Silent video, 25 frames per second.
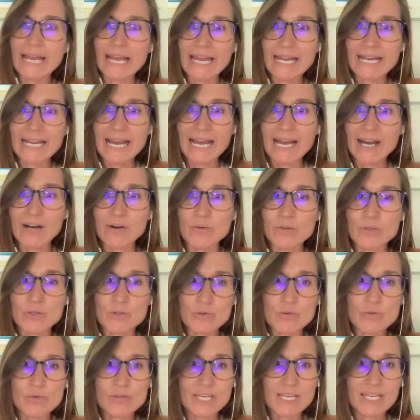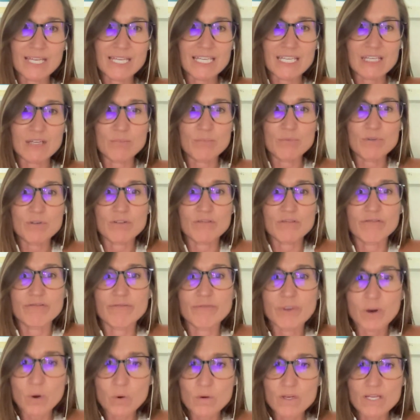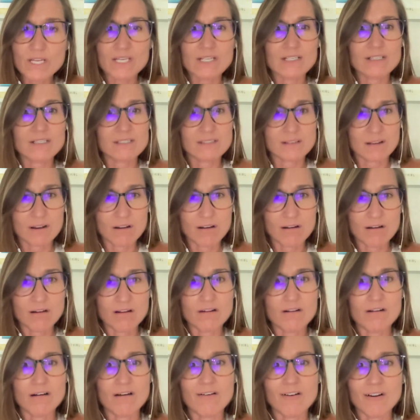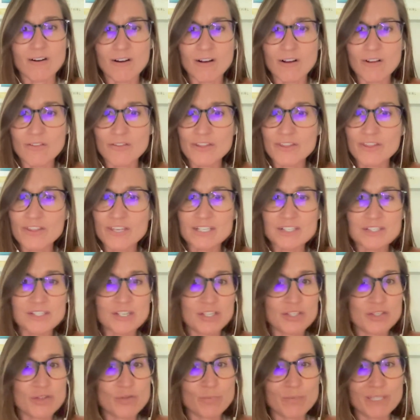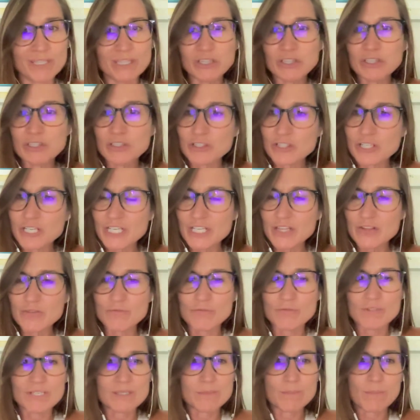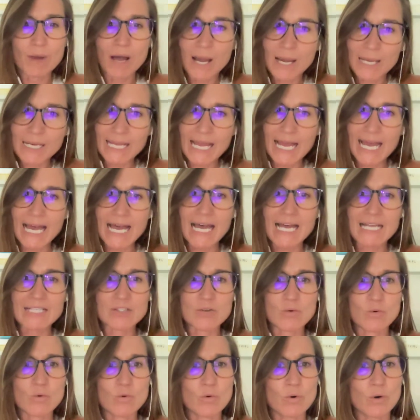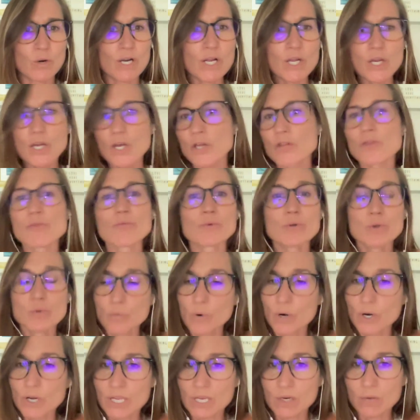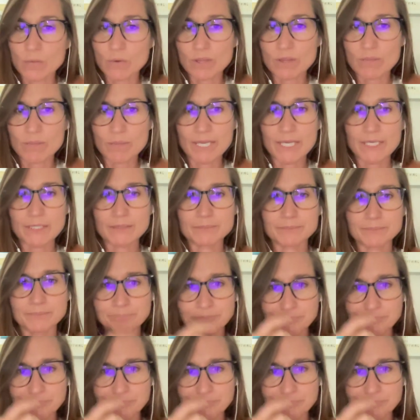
and how you can keep your focus on all the things that you've been learning through this podcast or through working with me.